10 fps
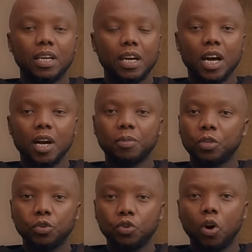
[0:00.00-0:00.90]
Um, the
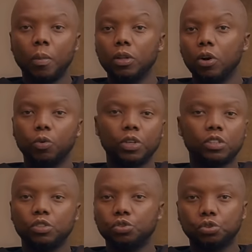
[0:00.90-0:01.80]
new normal
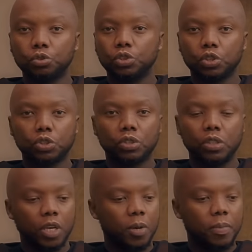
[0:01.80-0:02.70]
always introduces
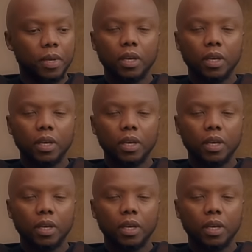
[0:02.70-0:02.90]
um,